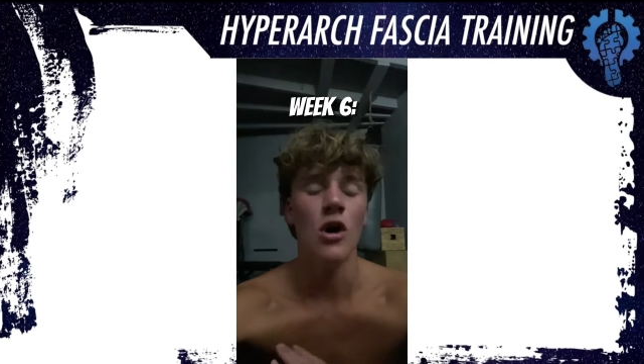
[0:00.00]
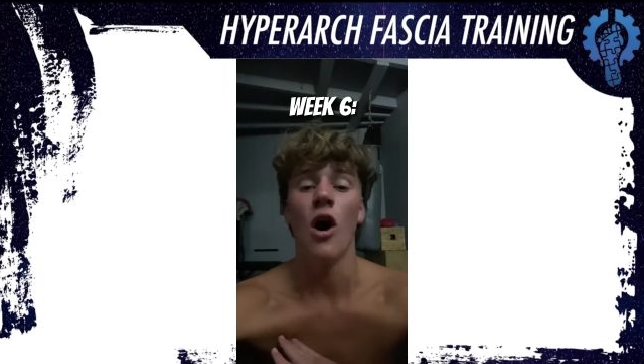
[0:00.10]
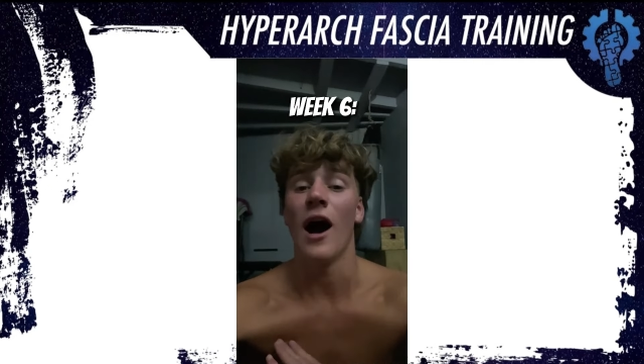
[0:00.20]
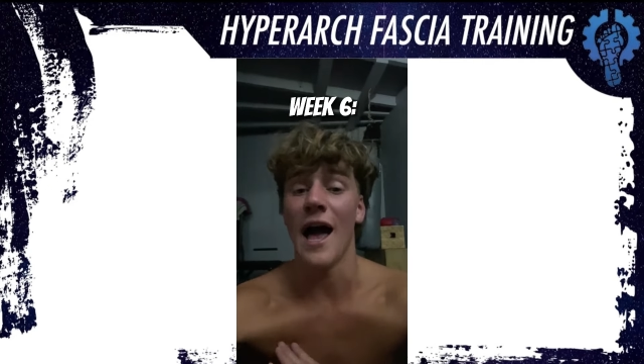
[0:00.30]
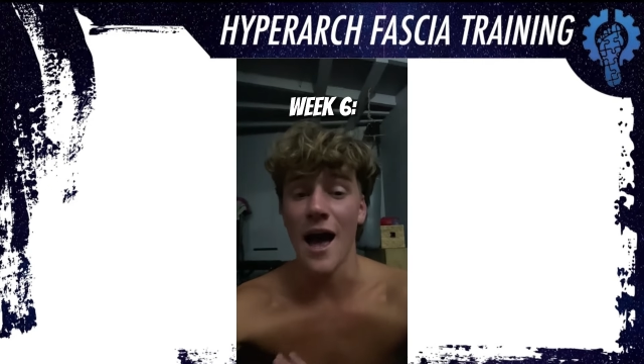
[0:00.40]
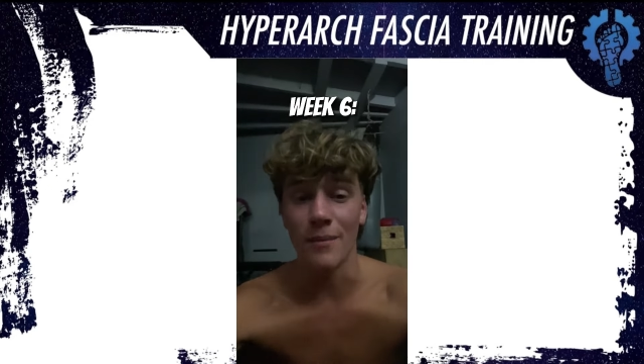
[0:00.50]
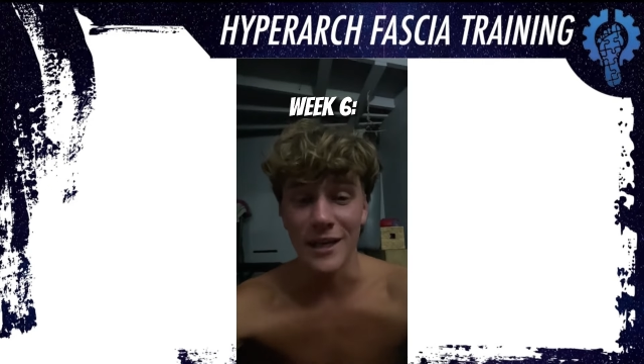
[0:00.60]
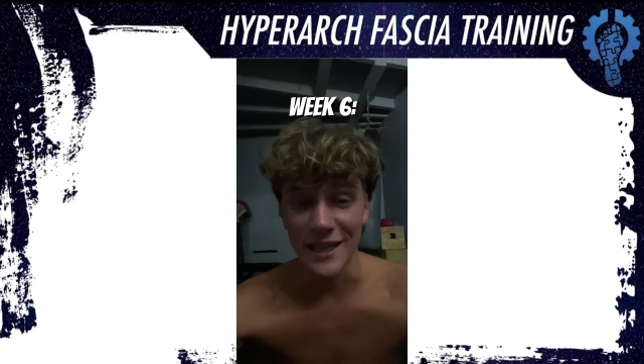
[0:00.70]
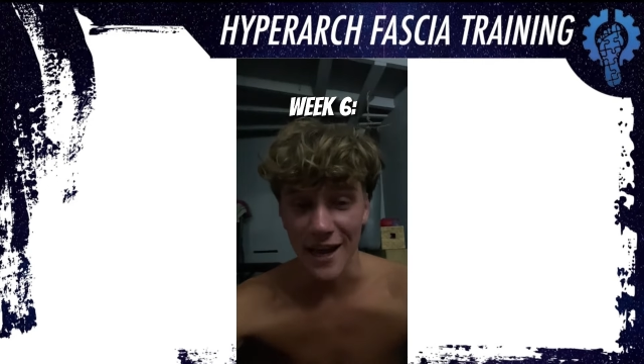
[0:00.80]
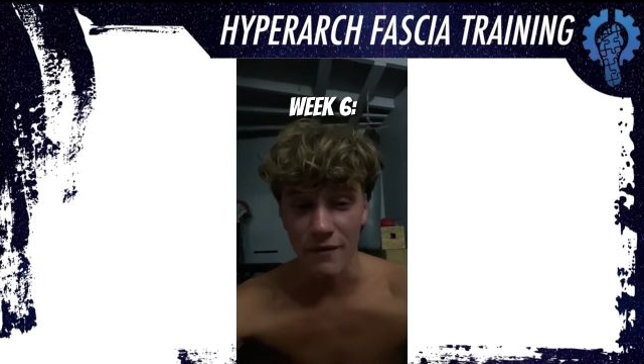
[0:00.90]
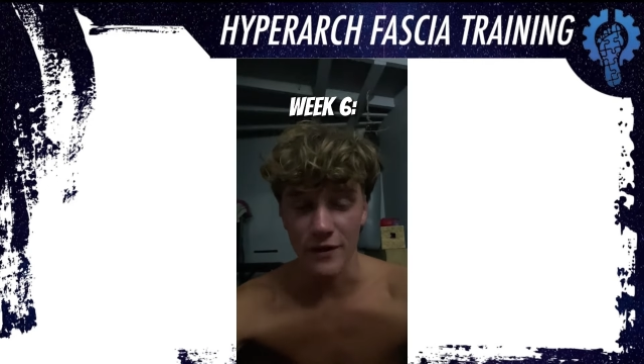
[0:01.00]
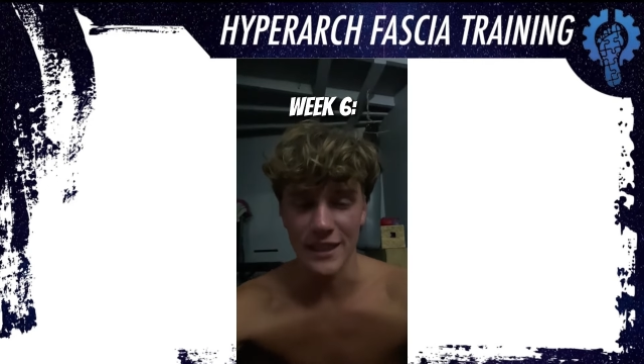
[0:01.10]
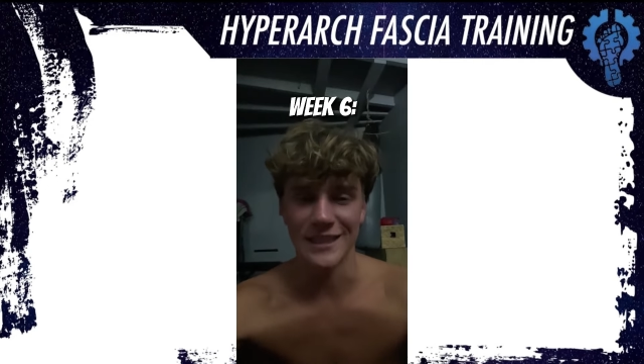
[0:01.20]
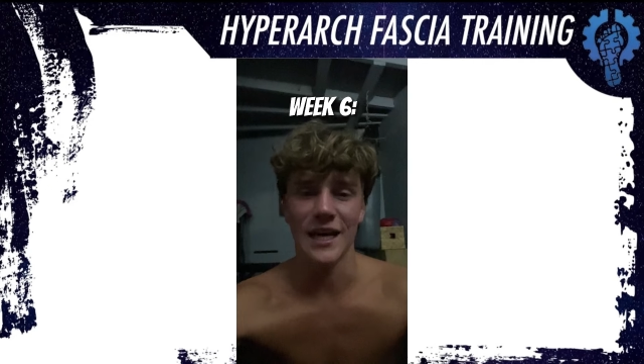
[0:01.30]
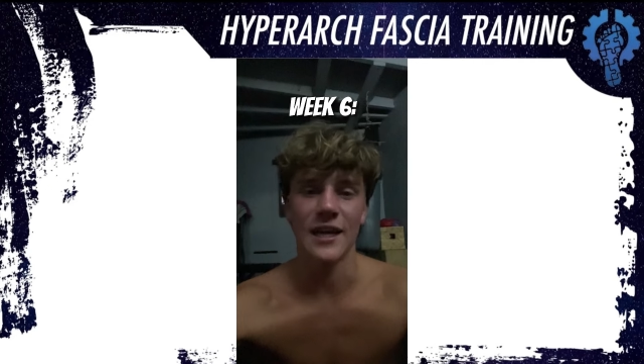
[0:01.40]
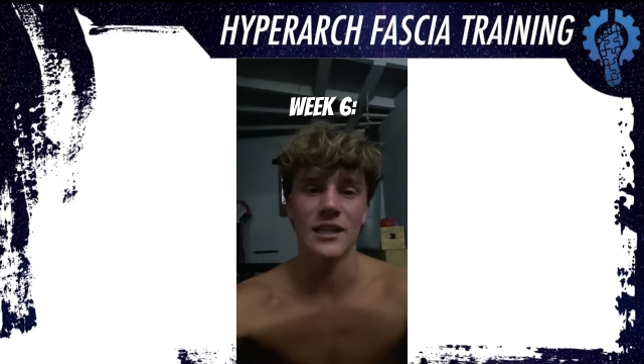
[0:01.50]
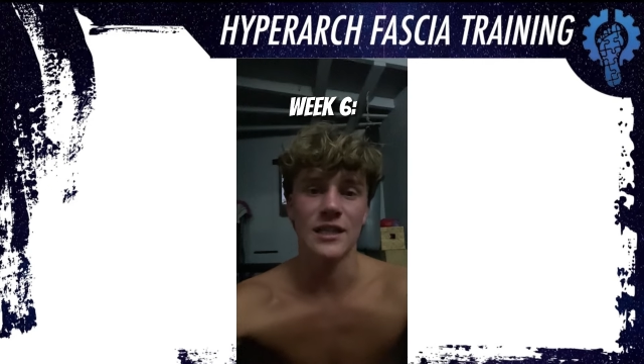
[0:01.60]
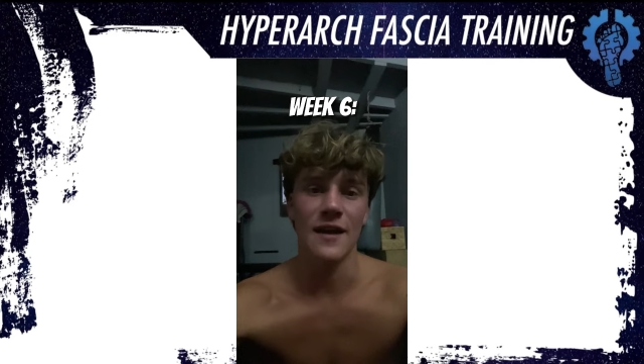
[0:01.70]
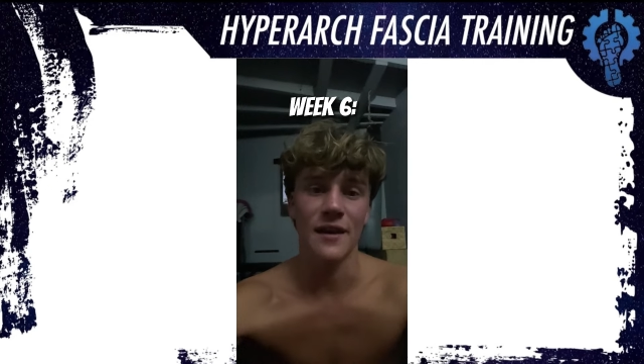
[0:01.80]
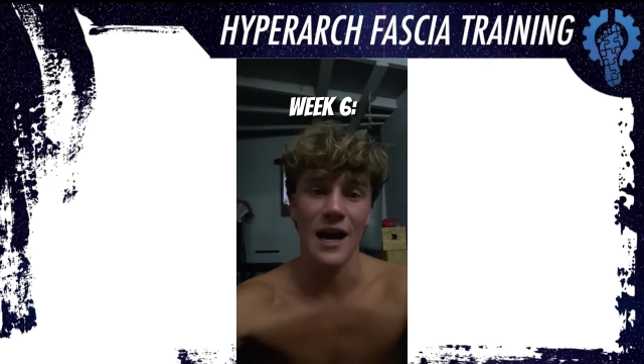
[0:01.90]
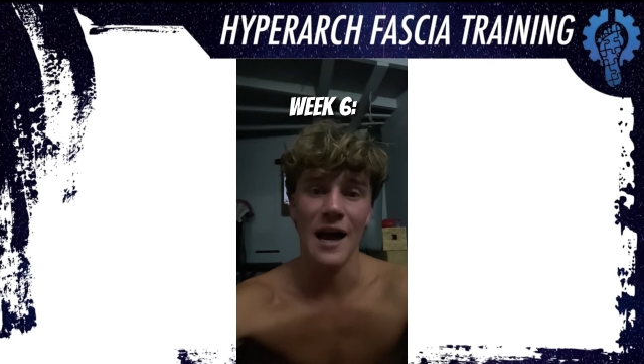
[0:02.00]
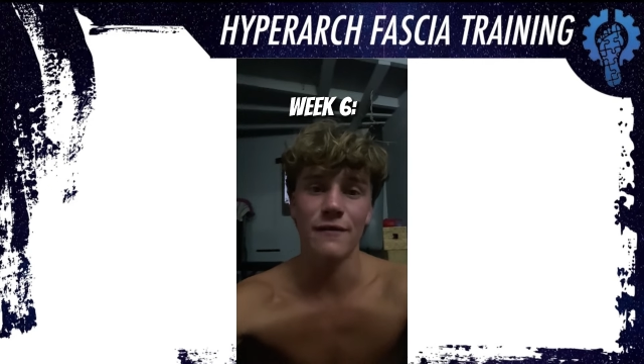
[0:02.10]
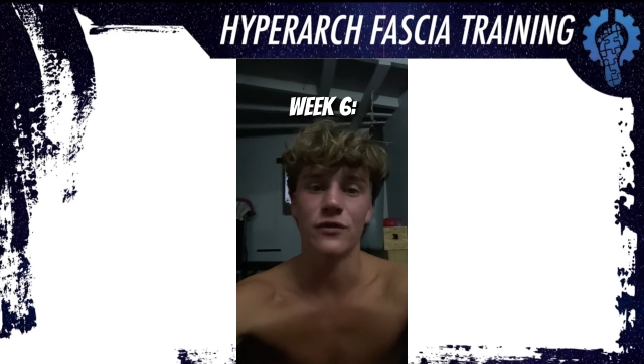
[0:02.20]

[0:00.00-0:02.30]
I am getting everything done each day that I have